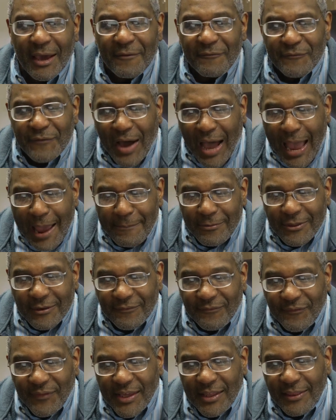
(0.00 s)
Vibes
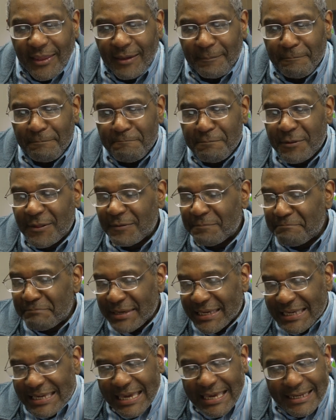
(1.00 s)
and feelings
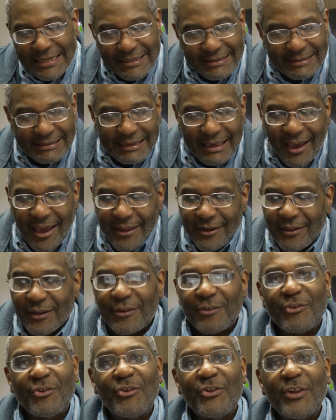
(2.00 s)
begin to kind
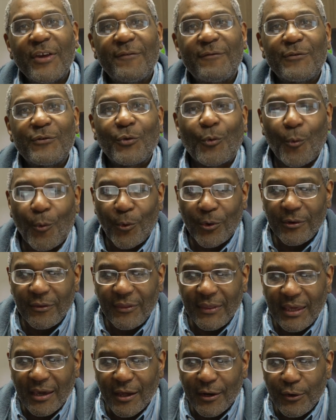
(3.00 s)
of shift toward
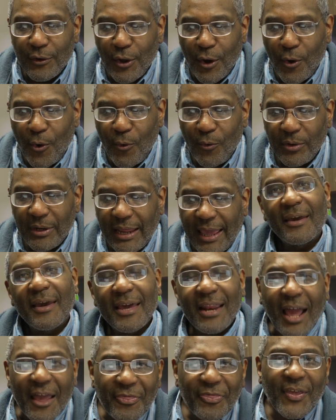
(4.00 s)
the unknown.
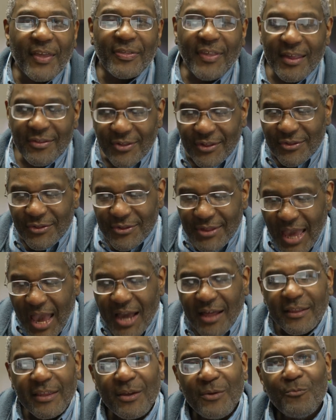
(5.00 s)
And I think that's
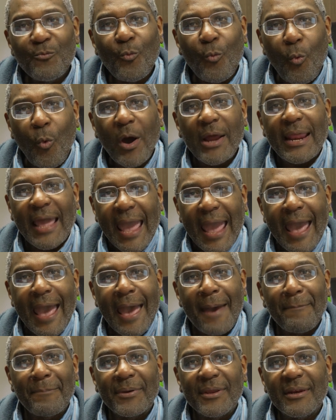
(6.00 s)
exactly what
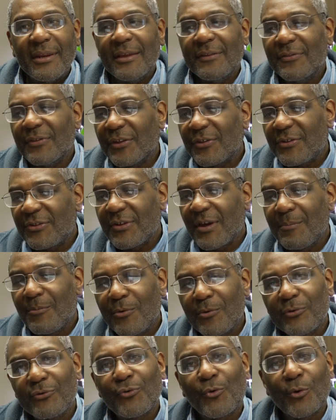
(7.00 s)
happened in the
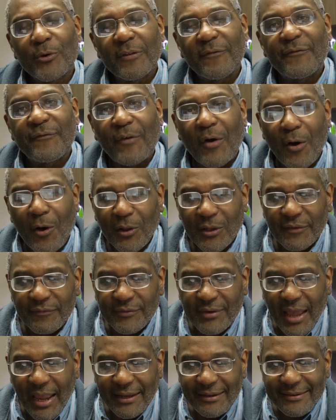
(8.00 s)
summer toward the fall of
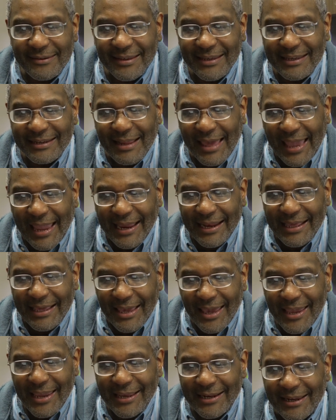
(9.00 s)

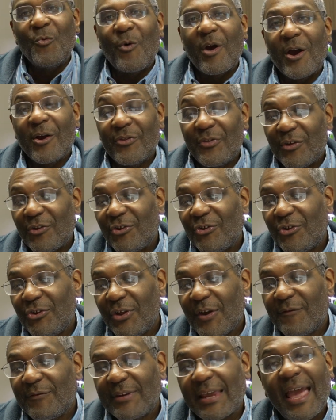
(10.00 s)
1988, where this
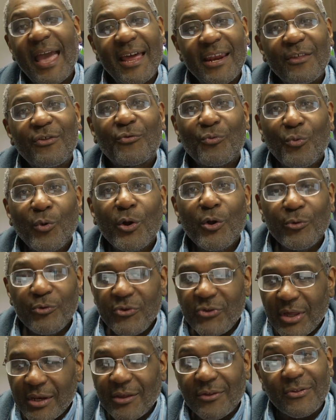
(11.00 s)
shift had its real
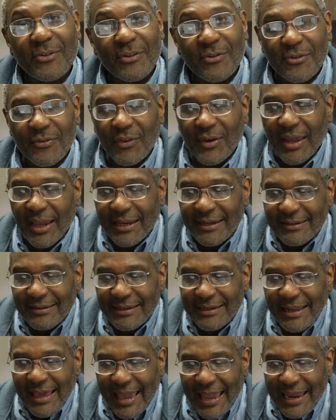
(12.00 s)
genesis in the
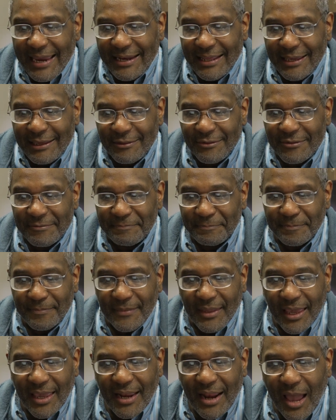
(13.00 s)
1980s.
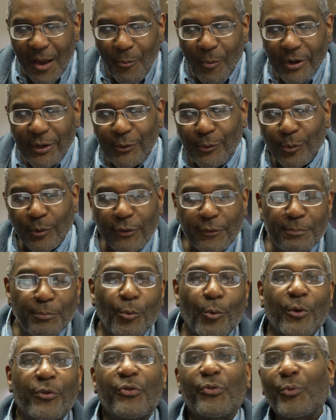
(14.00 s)
And I wanted to
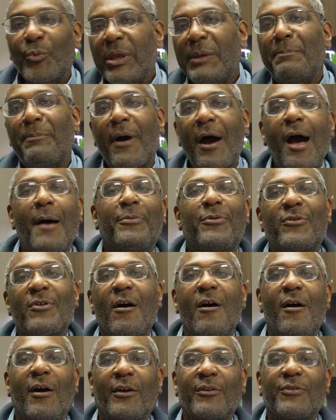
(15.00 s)
explore three pop
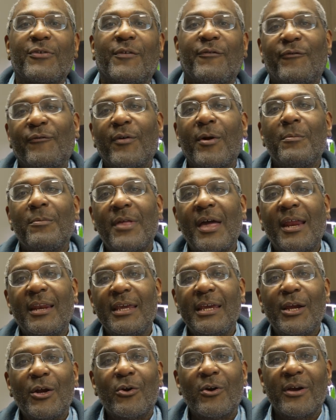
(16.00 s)
songs from
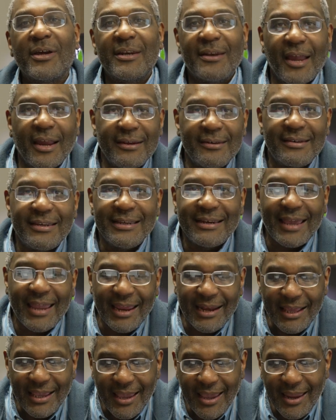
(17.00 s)
that era in
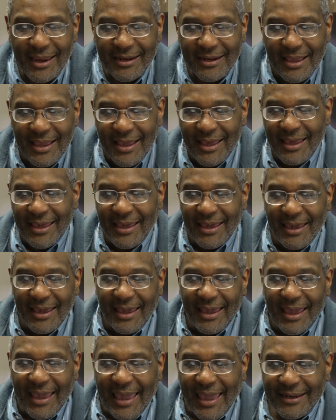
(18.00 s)
1988,
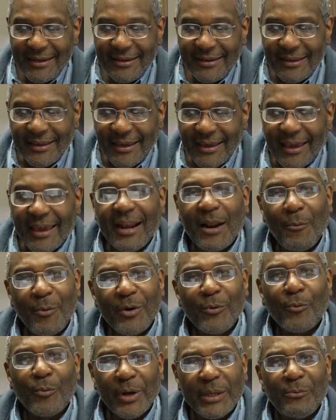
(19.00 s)
and I want
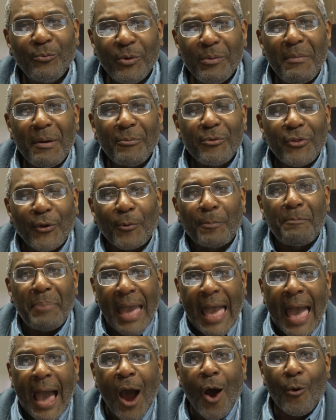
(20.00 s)
to remember their
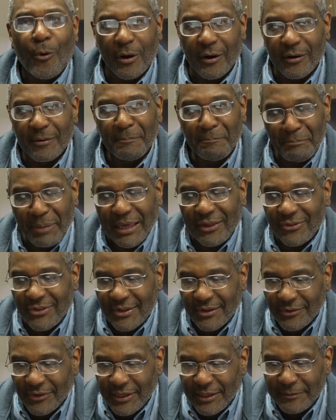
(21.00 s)
power,
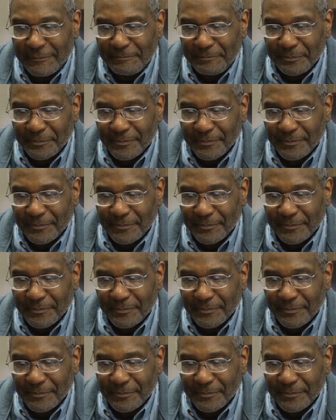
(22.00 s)
basically.